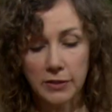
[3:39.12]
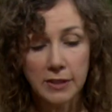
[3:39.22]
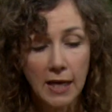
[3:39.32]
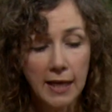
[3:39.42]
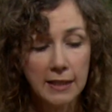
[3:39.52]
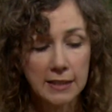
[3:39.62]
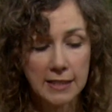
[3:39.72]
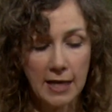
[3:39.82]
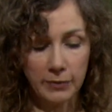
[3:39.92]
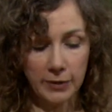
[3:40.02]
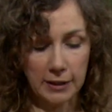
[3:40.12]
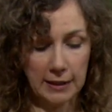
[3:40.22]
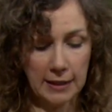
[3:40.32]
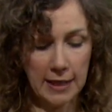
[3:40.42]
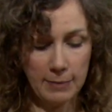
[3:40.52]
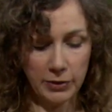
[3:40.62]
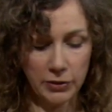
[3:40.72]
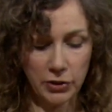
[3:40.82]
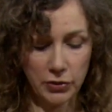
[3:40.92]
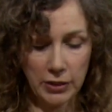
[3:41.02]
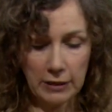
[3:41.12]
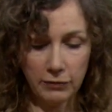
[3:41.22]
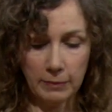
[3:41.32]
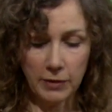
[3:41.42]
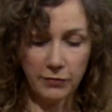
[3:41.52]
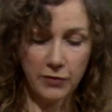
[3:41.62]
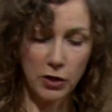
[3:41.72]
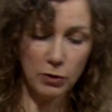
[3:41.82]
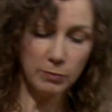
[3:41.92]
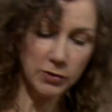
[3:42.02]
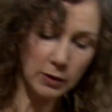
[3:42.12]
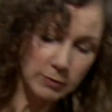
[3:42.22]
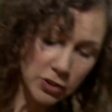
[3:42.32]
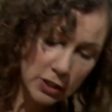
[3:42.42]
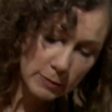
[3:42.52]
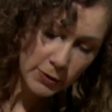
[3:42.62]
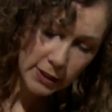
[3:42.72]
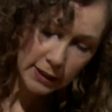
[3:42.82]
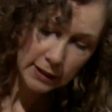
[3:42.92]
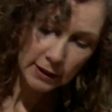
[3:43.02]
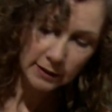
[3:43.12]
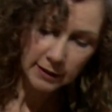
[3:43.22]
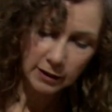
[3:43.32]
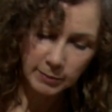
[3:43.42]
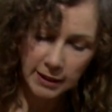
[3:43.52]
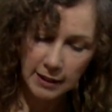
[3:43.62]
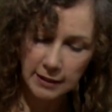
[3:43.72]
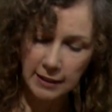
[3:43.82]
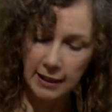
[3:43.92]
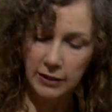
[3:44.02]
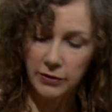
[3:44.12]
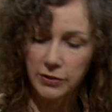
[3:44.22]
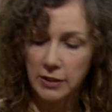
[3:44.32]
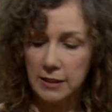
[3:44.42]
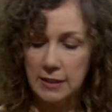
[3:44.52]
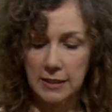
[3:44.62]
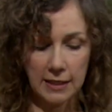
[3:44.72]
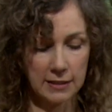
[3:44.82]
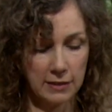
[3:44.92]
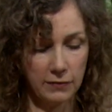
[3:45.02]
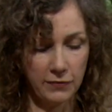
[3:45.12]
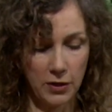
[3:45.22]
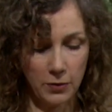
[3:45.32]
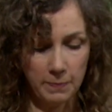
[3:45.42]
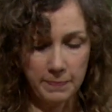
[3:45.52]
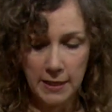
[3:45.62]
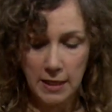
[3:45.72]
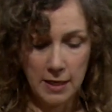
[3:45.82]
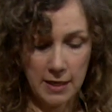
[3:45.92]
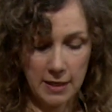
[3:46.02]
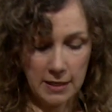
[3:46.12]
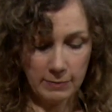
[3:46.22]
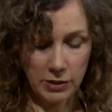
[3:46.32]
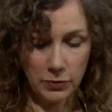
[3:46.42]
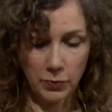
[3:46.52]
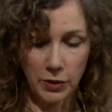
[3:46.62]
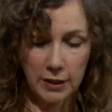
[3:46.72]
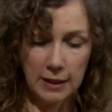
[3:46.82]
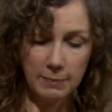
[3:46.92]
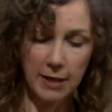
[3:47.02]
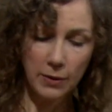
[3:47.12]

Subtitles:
side, it's not really able to drink from the foam, so I'm just putting it a little bit on an angle so that it stays in the foam, and I'm just working my